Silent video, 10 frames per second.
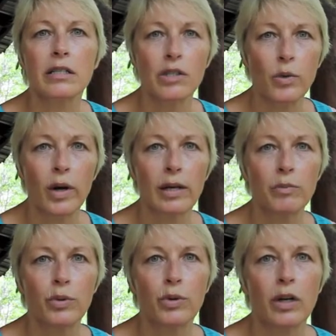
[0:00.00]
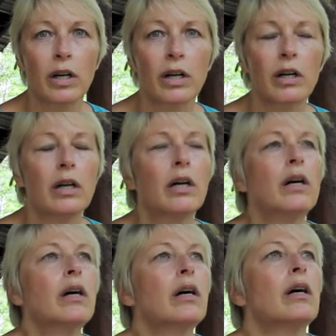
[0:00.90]
is quite poor.
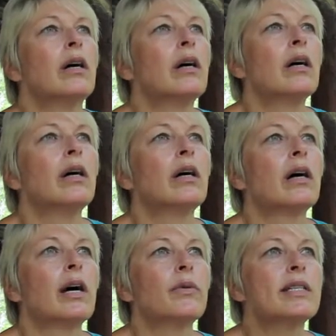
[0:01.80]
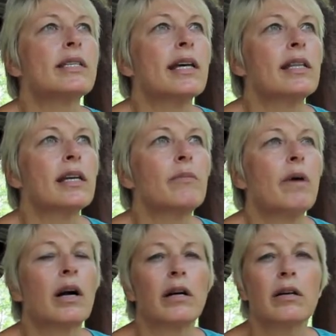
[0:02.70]
I would say that
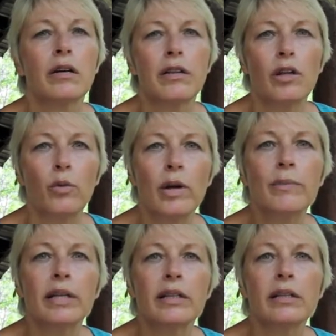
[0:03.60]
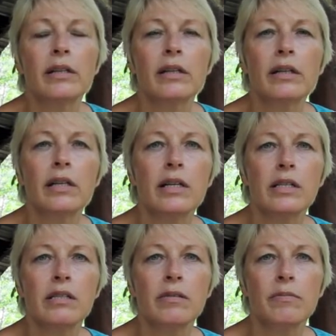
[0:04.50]
among the women,
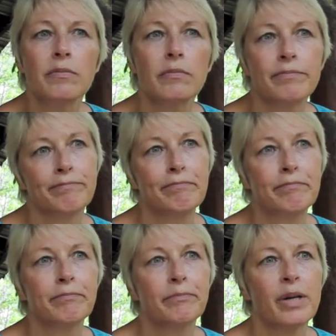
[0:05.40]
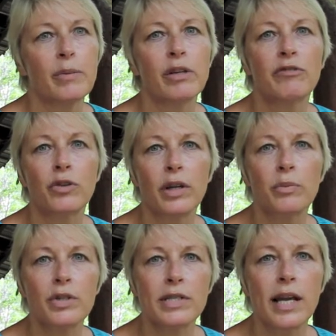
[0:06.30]
it's maybe
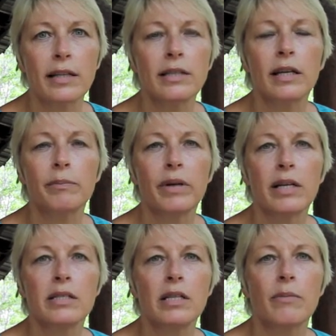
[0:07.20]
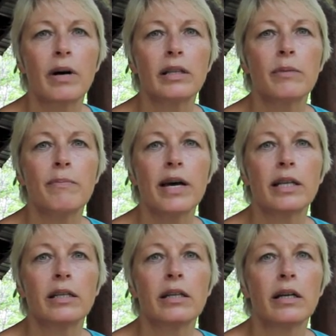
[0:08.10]
40% at best. Among the
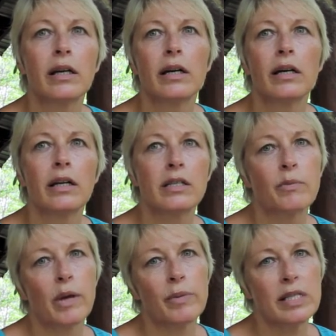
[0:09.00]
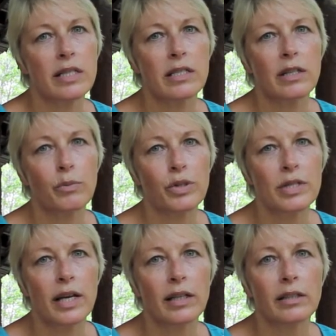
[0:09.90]
men is maybe
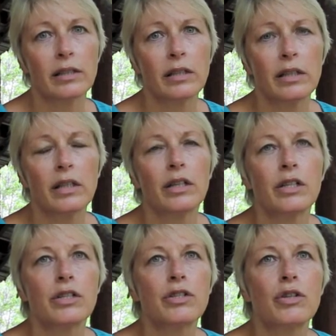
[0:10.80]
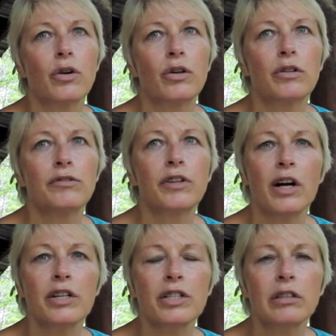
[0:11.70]
60%. So for
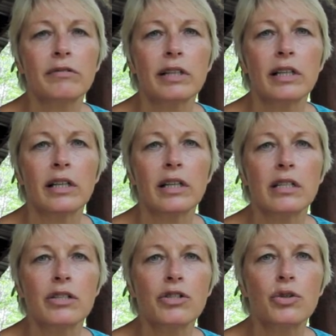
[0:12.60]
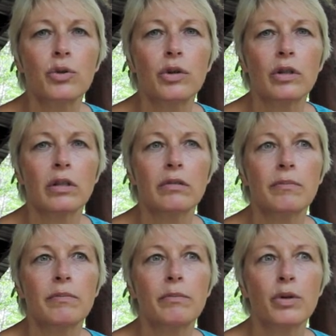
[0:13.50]
our children in school,
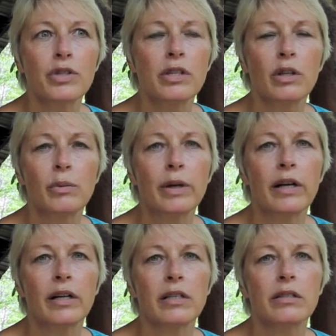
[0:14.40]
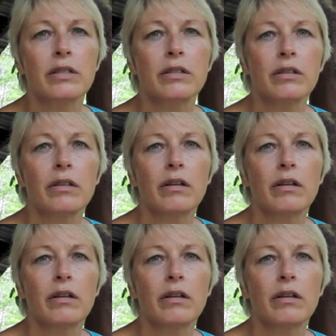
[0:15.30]
most of their parents